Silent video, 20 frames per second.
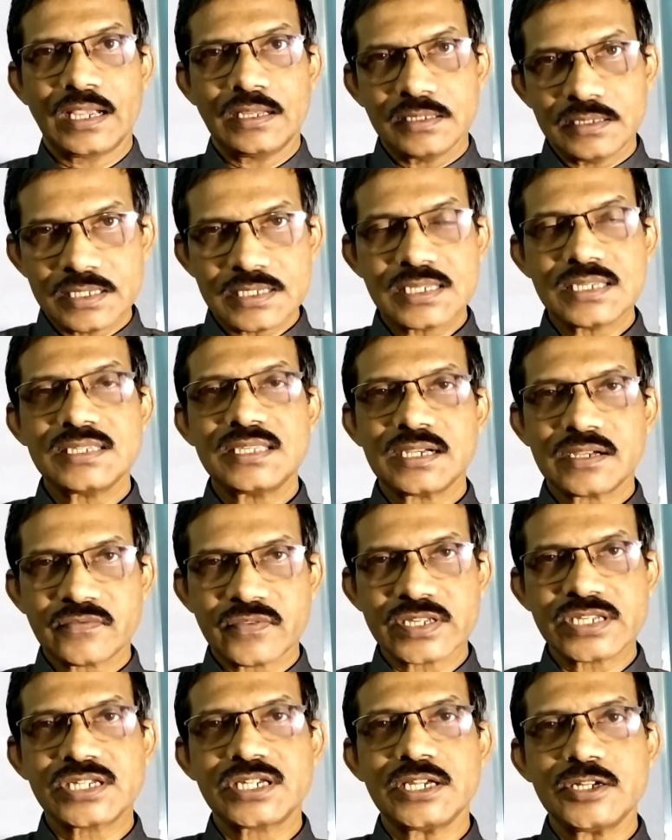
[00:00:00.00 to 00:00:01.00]
This is the
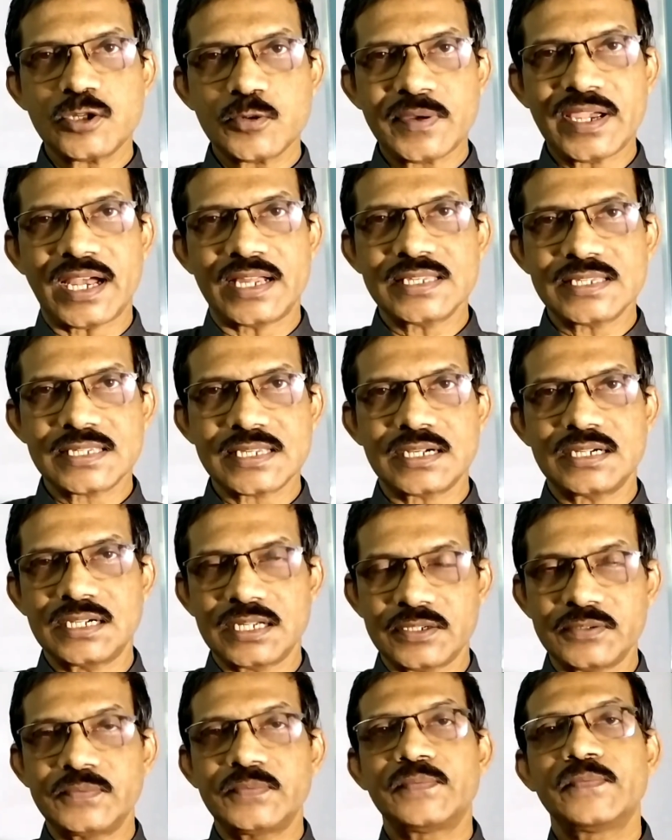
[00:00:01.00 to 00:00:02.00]
question to be answered
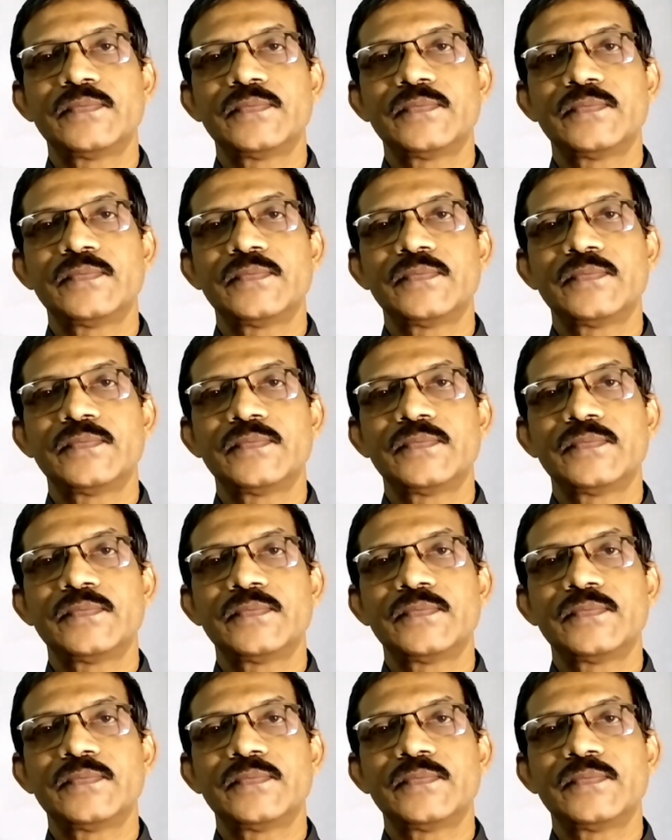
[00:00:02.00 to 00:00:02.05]
now.